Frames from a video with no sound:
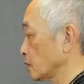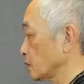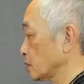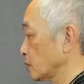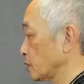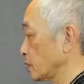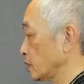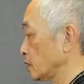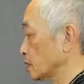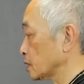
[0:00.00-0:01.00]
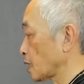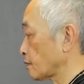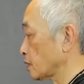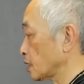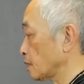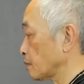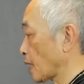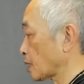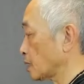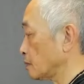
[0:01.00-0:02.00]
You're turning the saliva gland
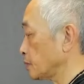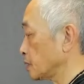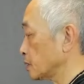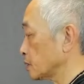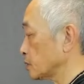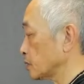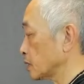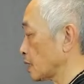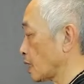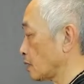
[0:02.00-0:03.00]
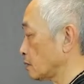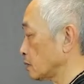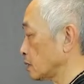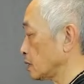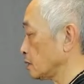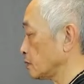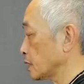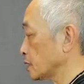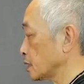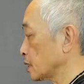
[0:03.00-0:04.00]
back on because you're now in
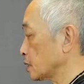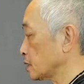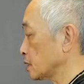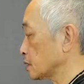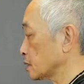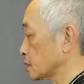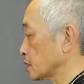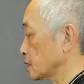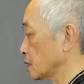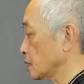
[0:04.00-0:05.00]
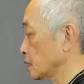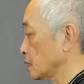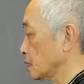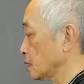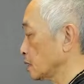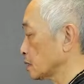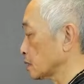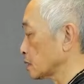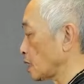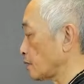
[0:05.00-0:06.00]
rest and digest. The
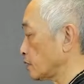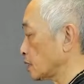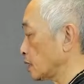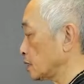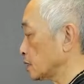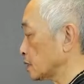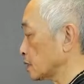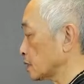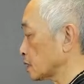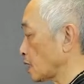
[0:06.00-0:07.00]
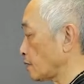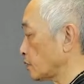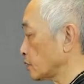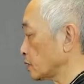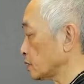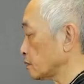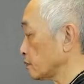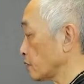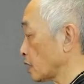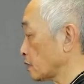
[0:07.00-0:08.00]
saliva is
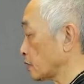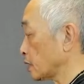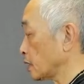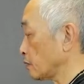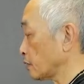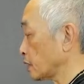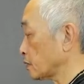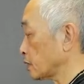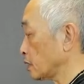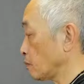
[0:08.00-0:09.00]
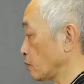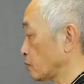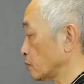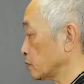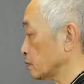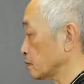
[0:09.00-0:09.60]
very, very important.